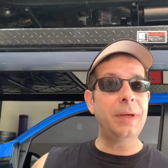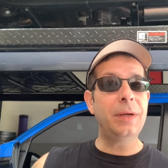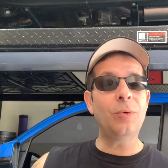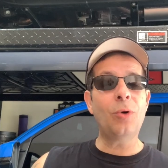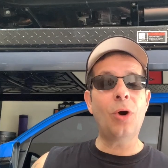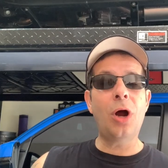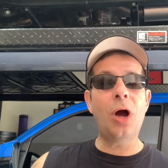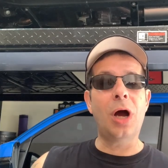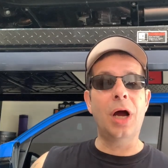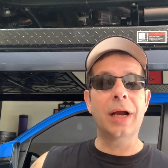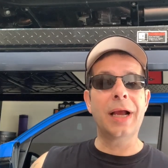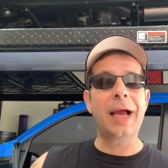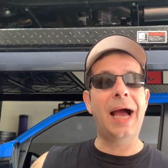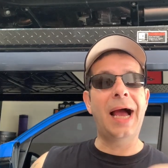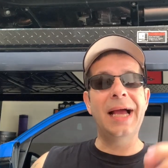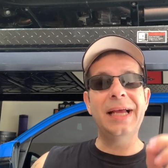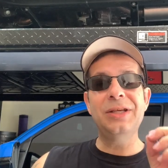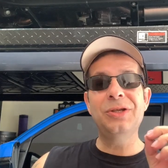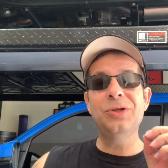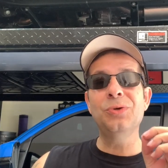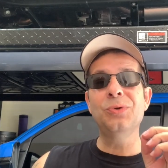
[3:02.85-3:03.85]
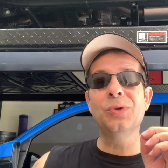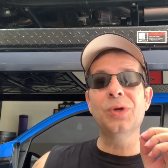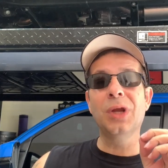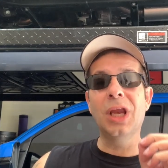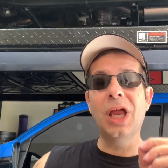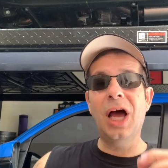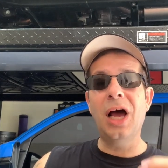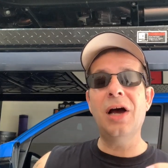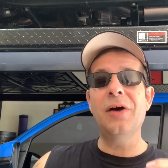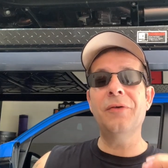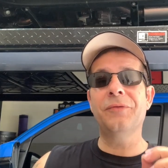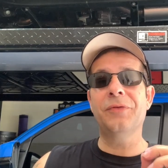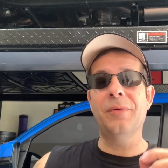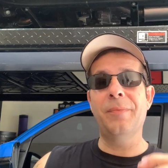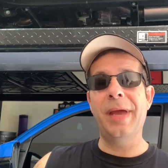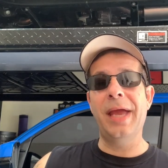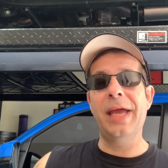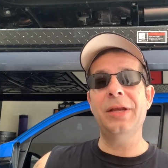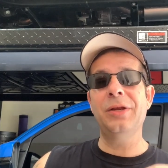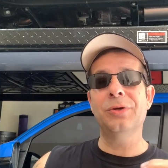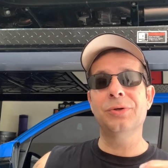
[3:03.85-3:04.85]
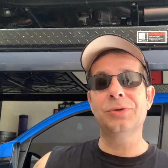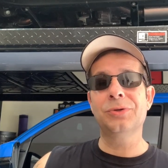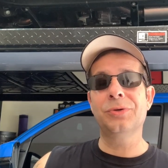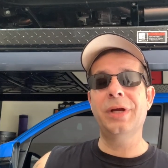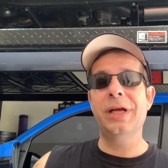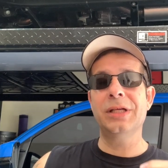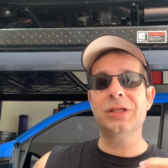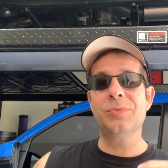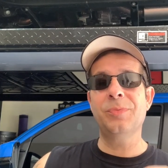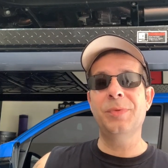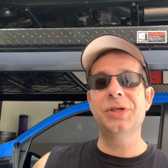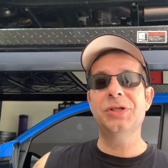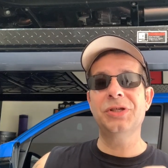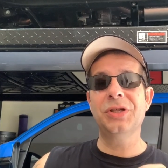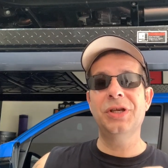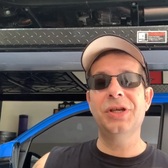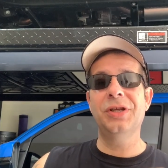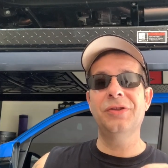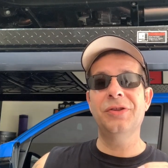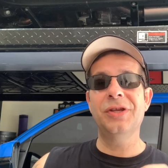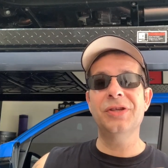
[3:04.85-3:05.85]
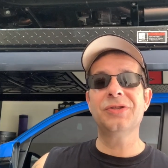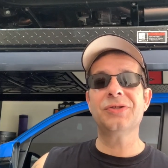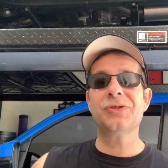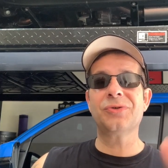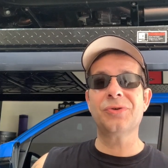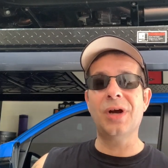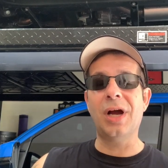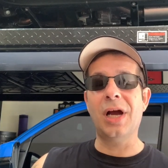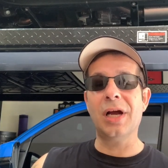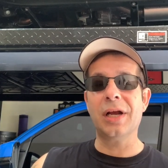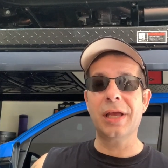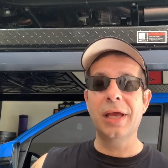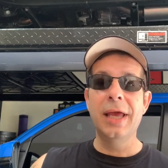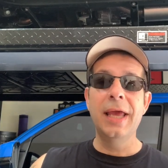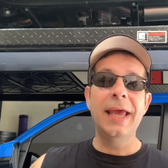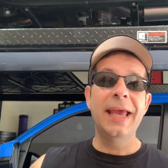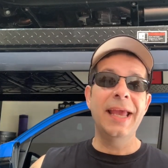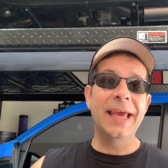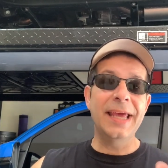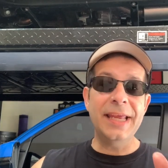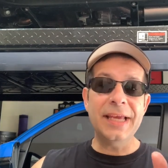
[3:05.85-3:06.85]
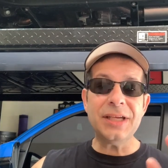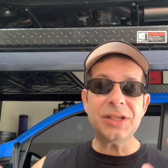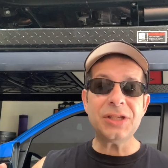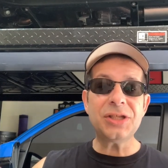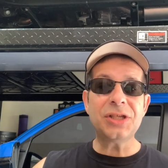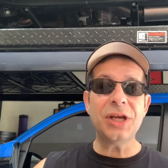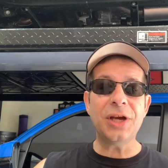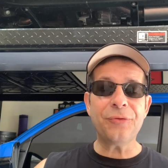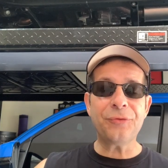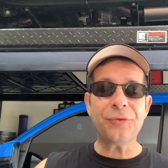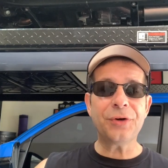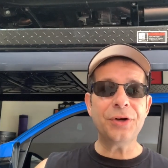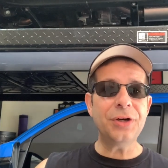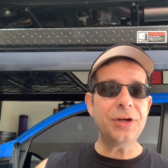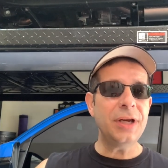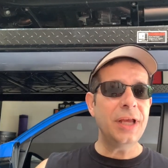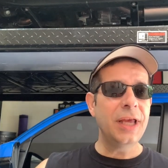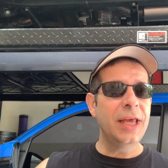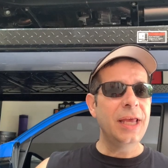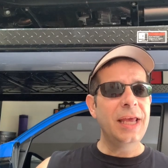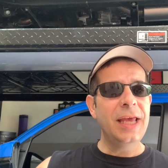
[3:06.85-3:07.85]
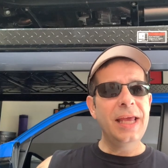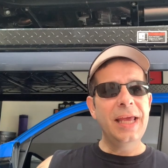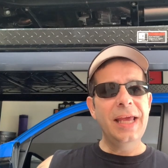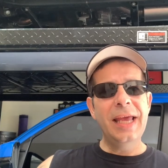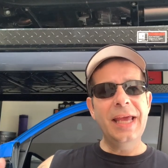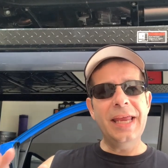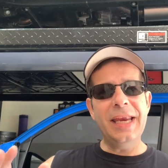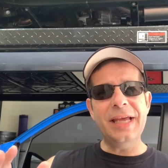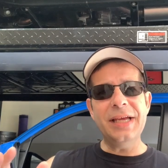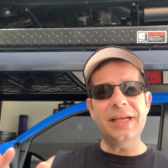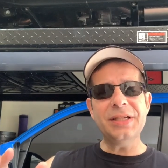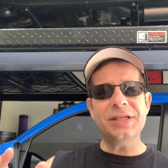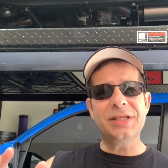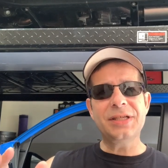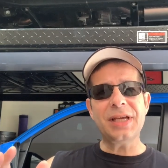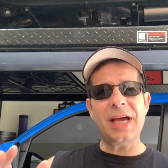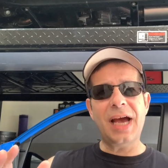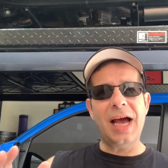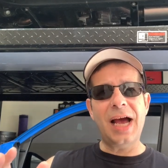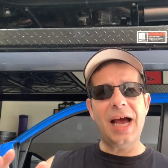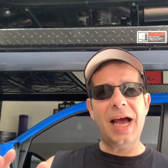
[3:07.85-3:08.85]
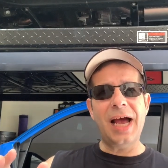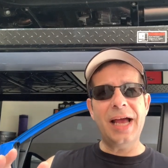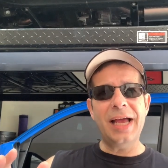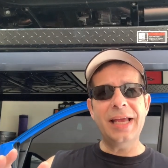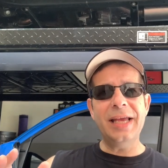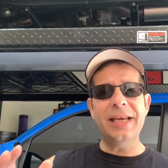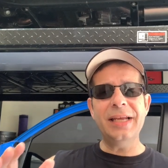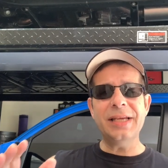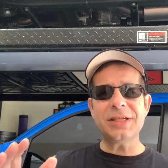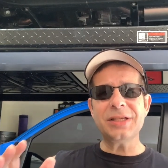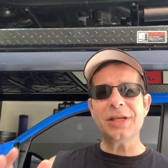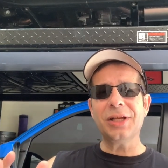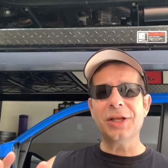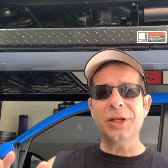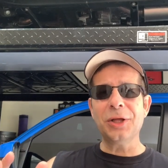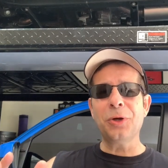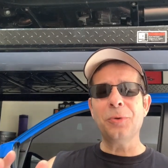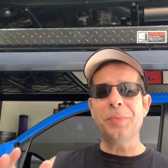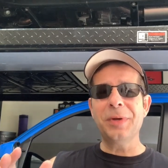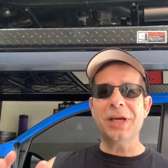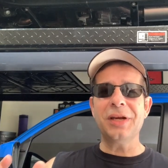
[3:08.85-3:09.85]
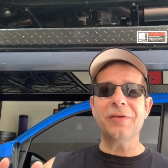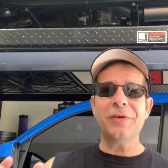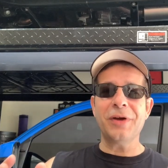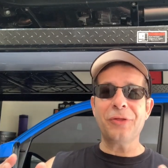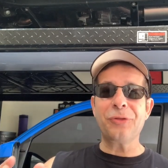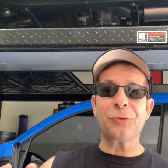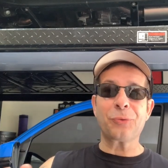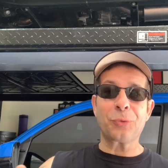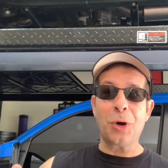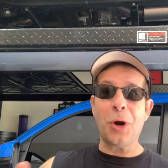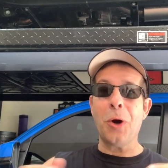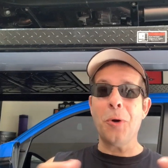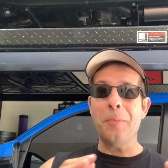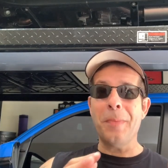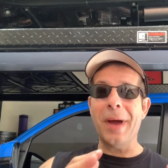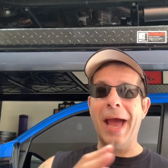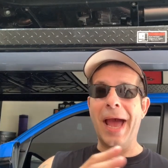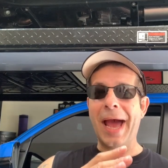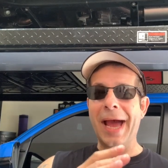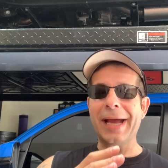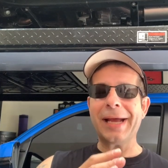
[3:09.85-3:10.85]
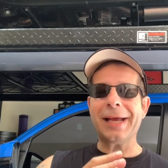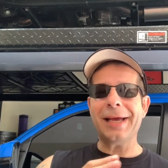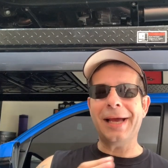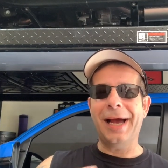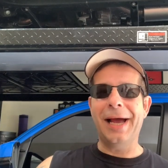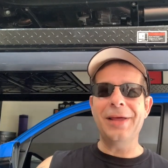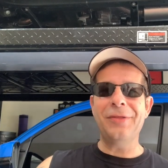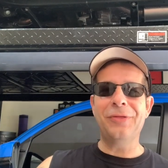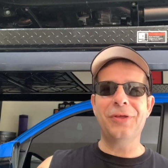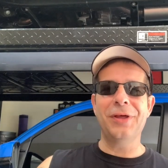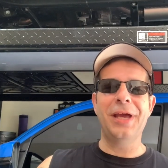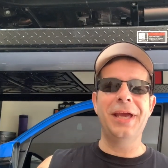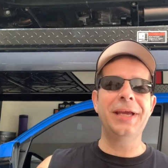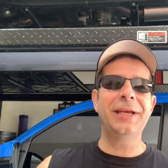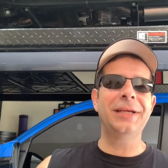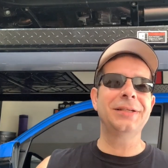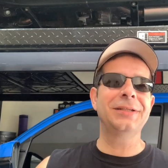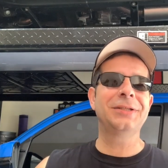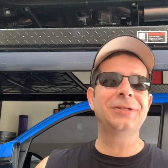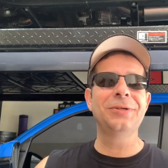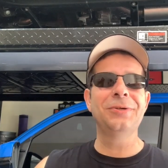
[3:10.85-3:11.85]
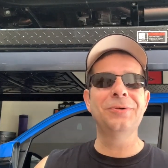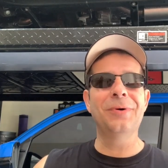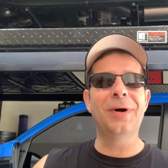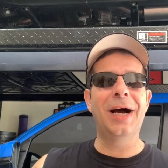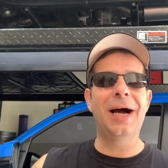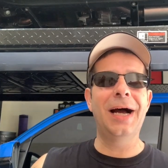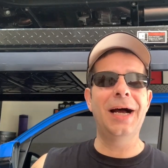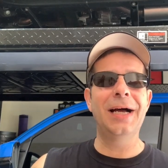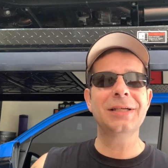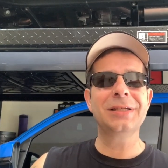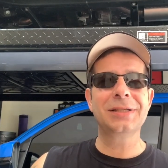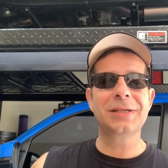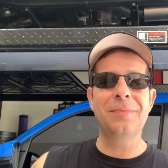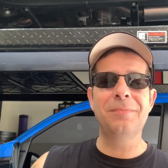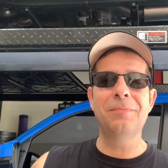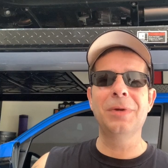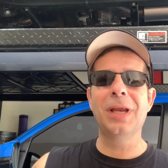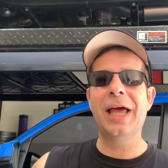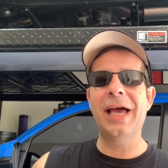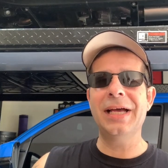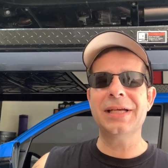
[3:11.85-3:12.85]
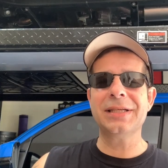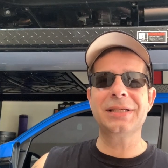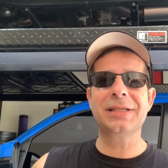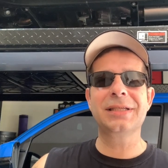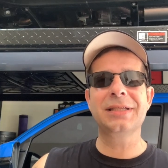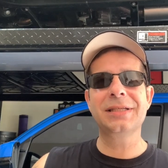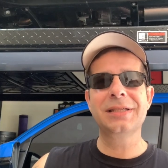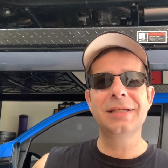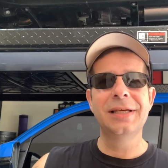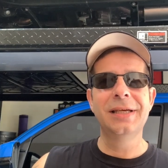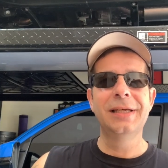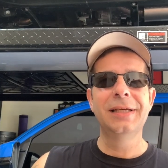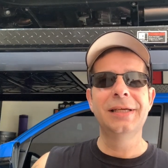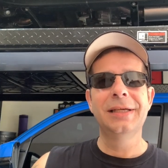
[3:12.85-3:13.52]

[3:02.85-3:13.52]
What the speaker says: me wrong. I do love the manual transmission in this truck. It is different. It is a little bit of a throwback, I think, to some less